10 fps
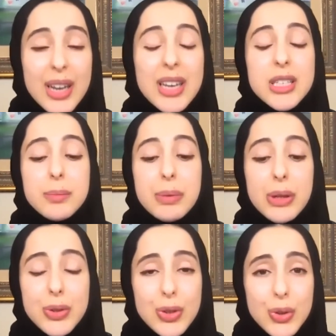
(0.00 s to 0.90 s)
to
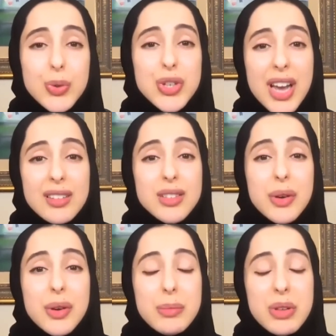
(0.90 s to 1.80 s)
build new channels of
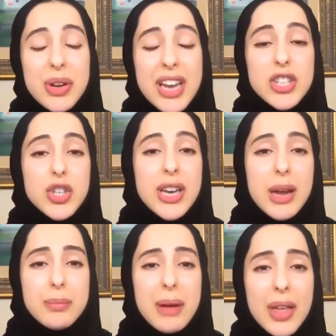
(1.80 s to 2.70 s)
communication
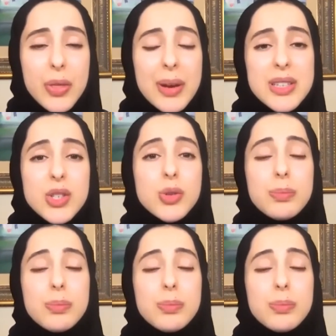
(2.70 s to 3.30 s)
and pathways to